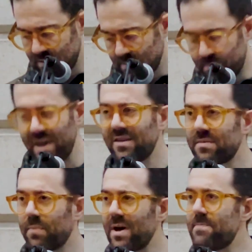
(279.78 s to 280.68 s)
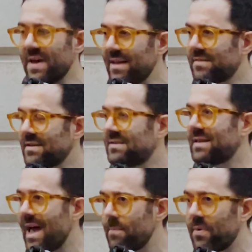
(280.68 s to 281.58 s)
Bit by bit,
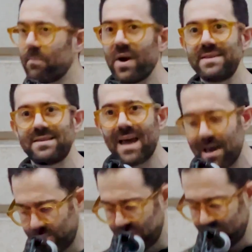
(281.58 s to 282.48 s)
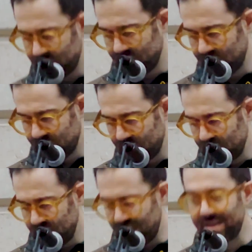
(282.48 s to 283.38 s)
step by step,
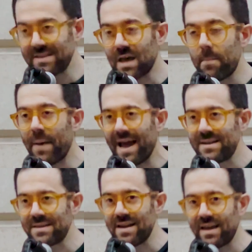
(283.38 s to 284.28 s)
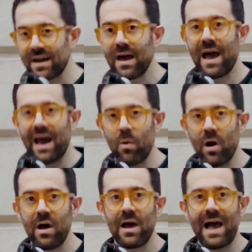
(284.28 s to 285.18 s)
it is abandoning
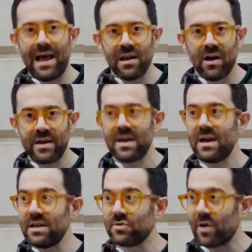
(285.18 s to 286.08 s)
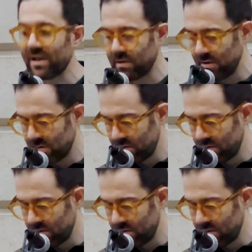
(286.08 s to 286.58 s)
our ally, Israel.